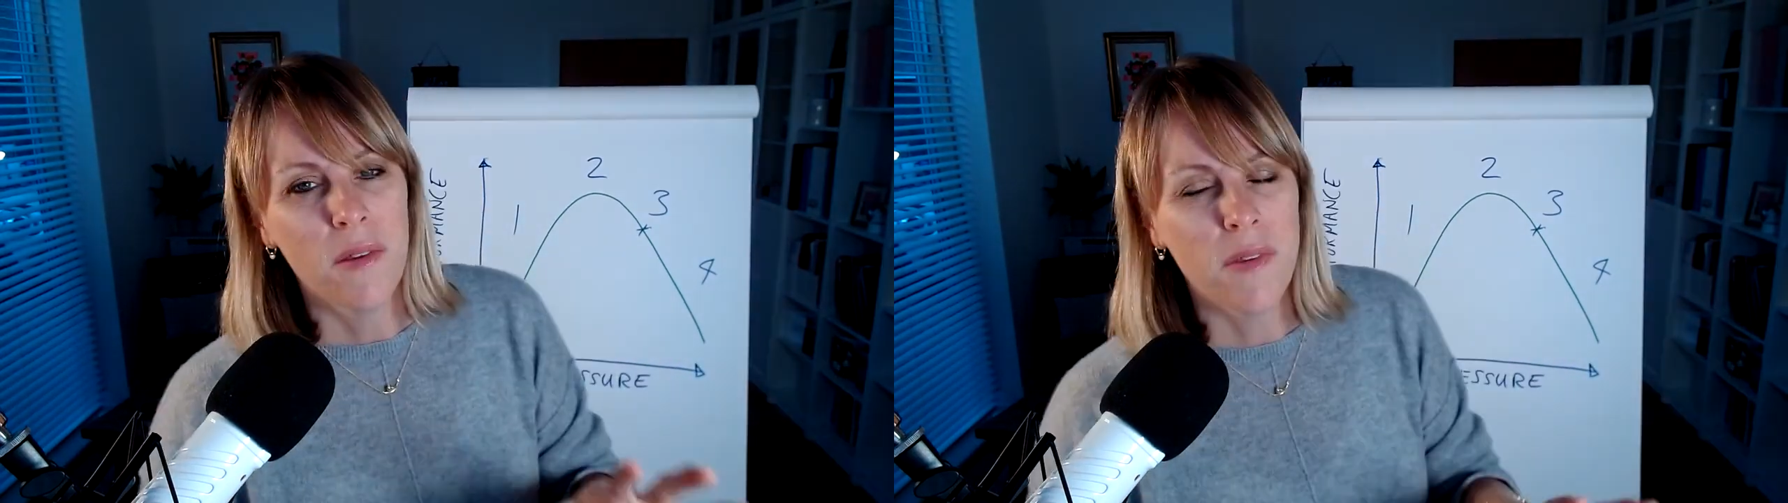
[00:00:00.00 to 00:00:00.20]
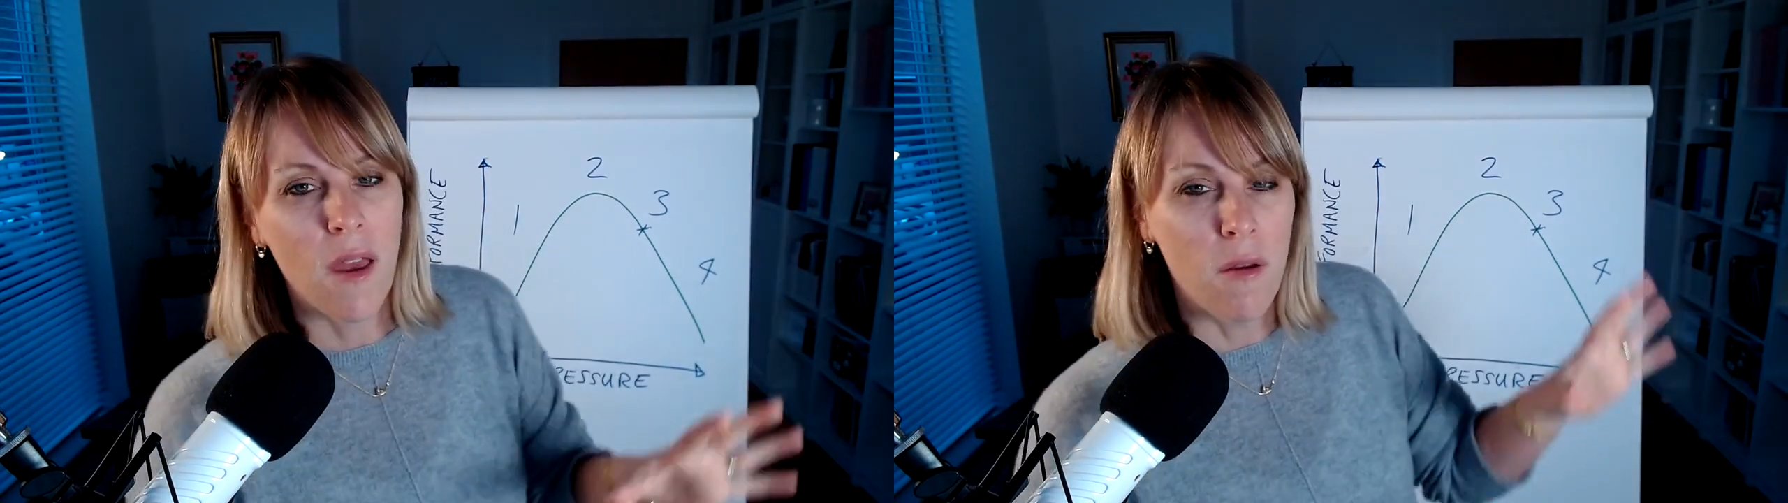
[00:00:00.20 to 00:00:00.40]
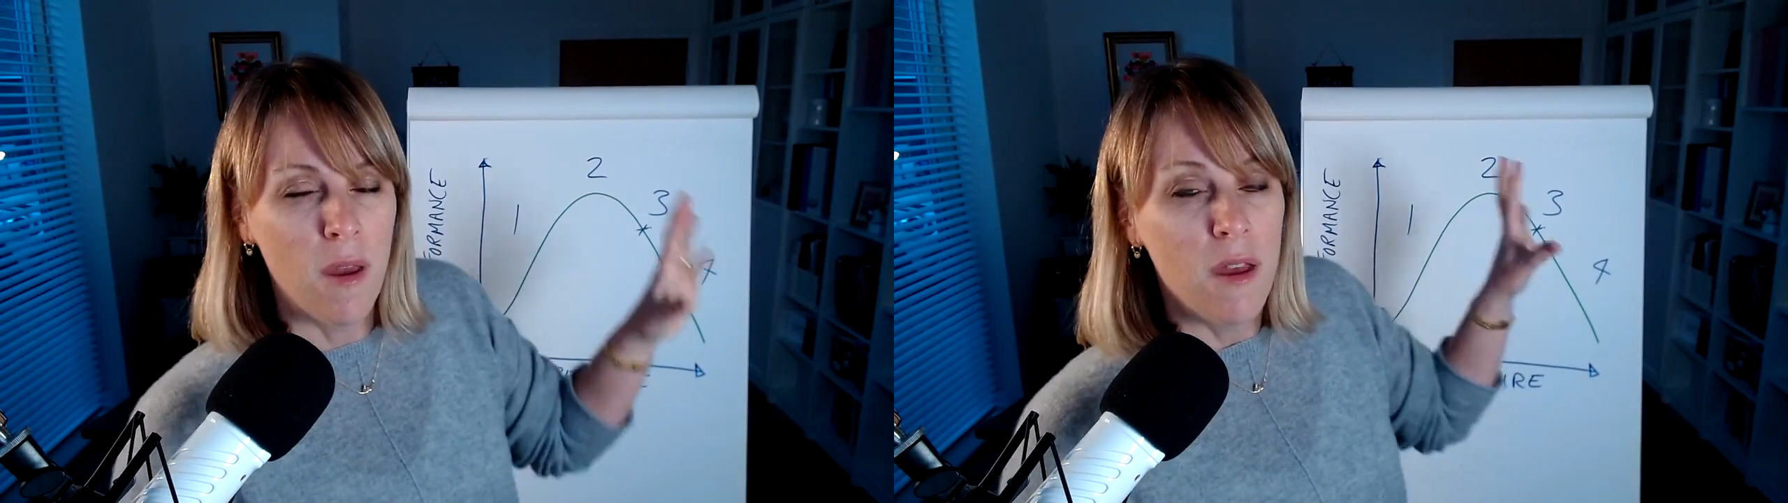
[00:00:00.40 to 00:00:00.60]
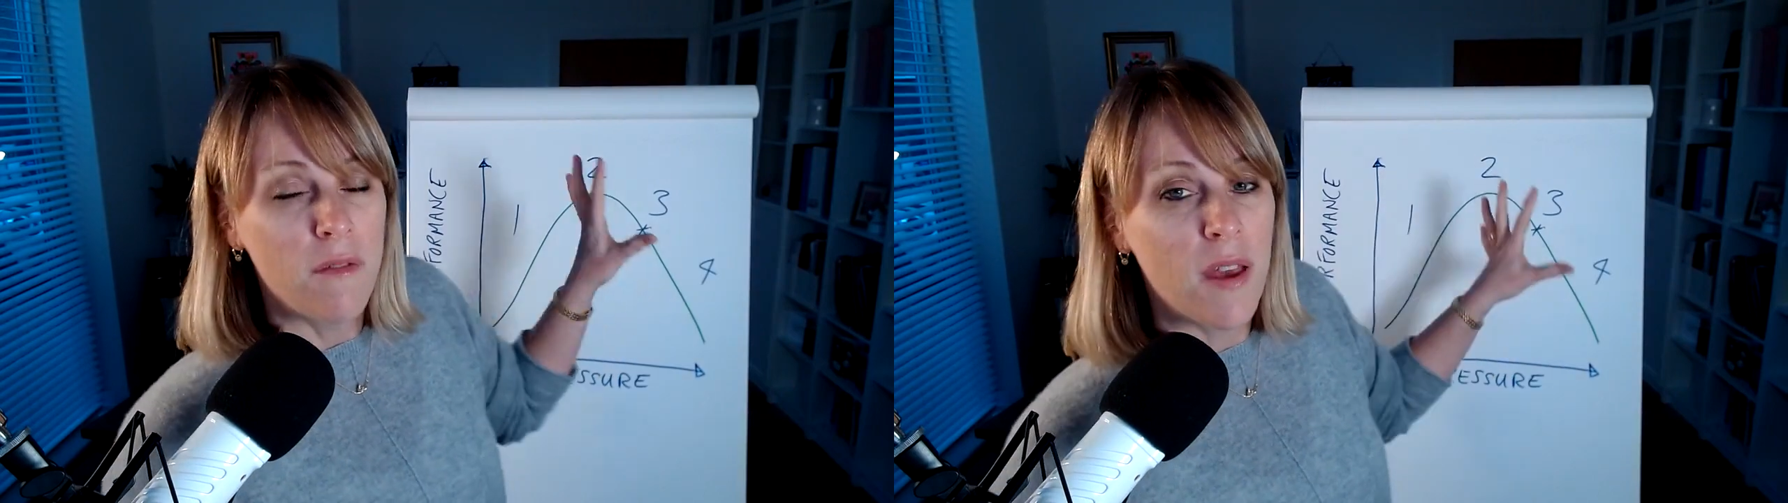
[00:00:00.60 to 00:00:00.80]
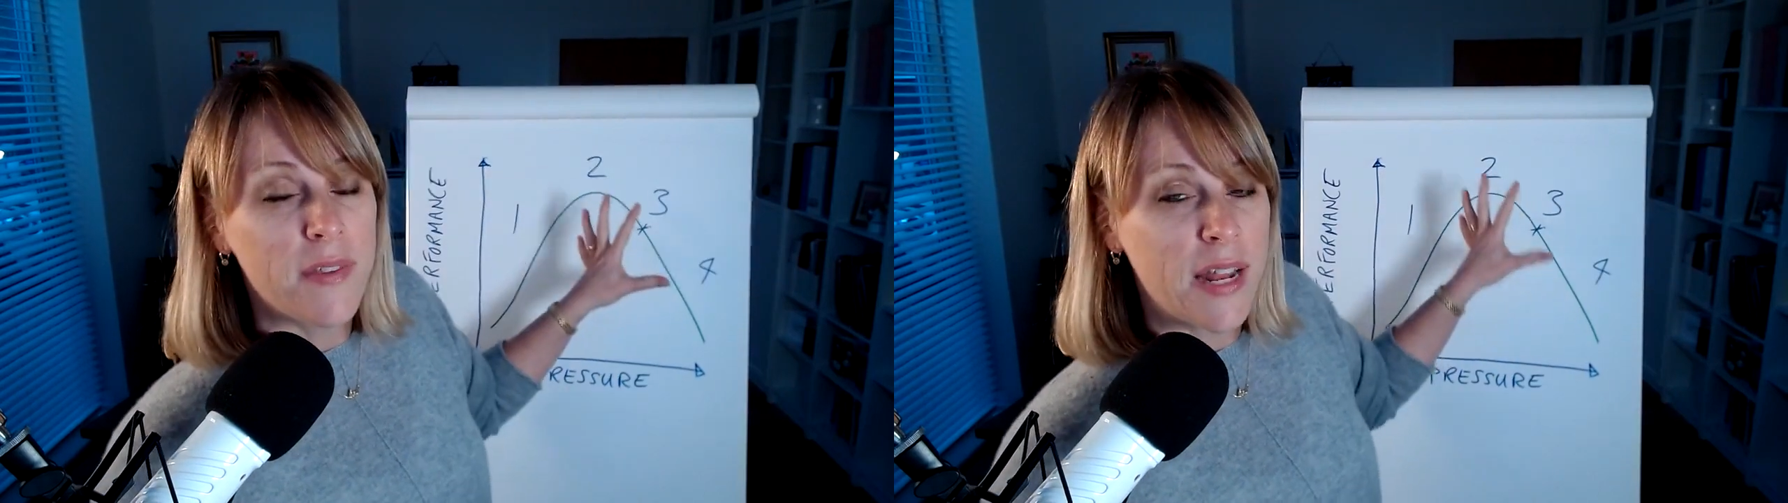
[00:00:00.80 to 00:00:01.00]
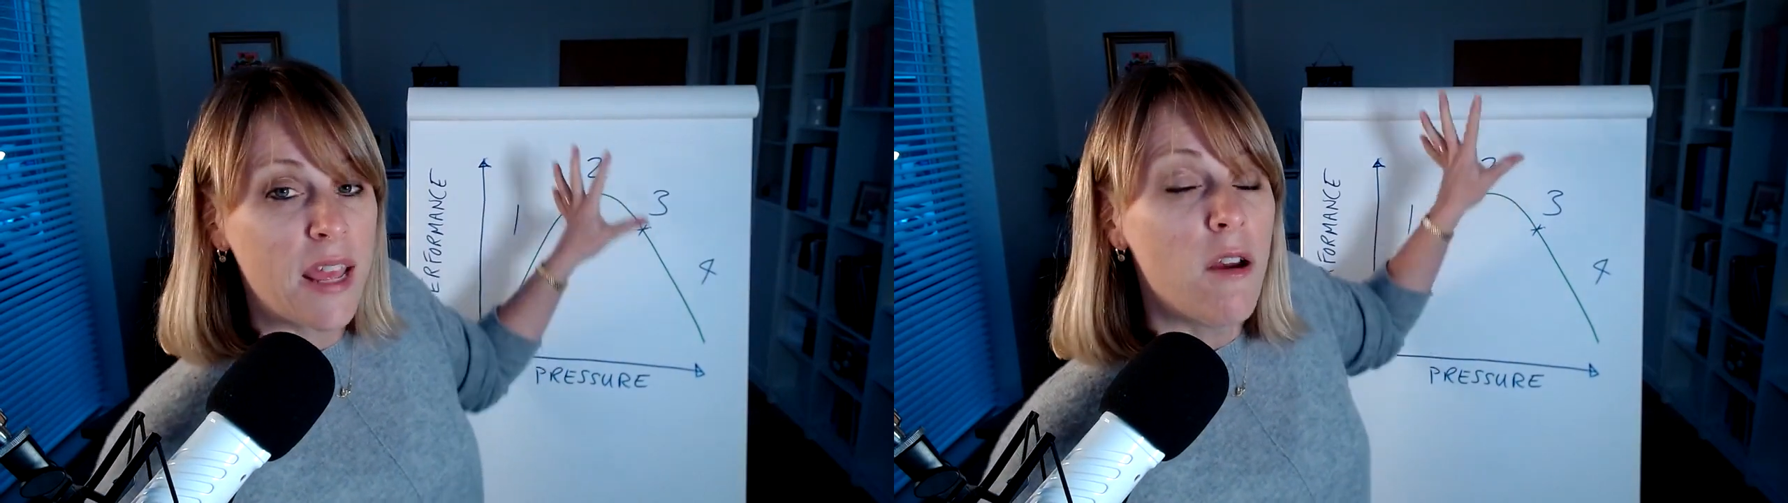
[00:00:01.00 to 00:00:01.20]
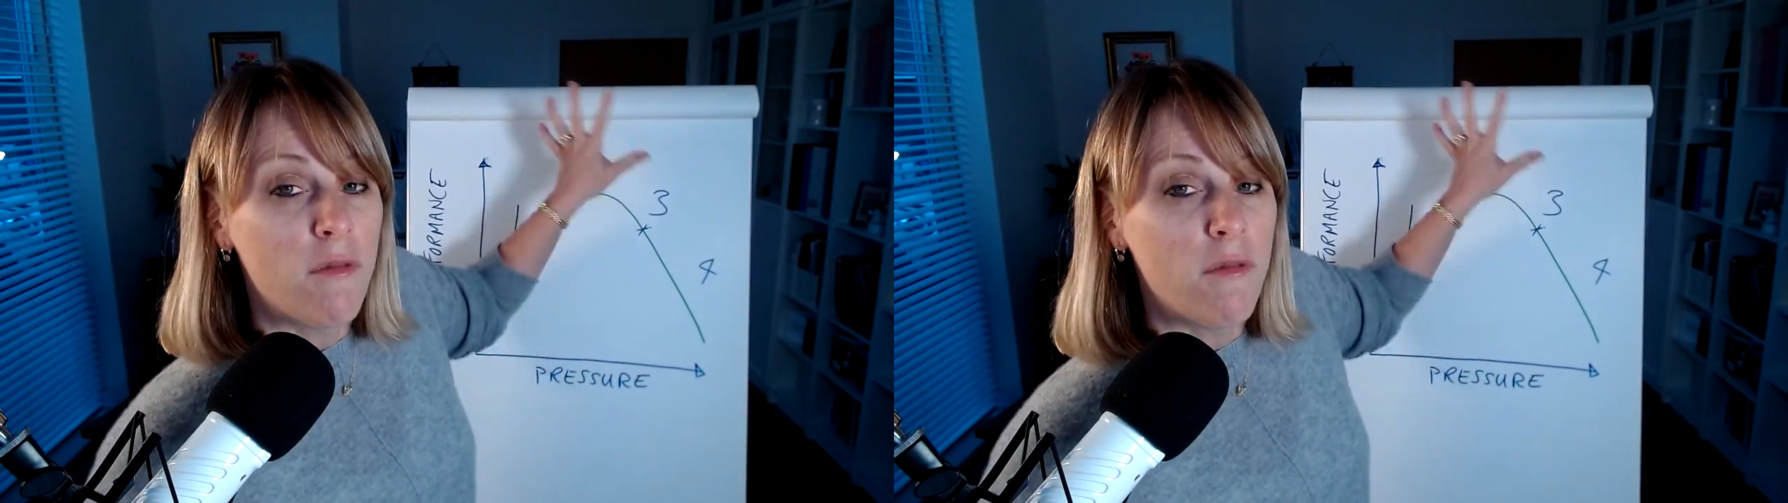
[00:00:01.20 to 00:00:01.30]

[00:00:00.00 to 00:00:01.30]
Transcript: So firstly,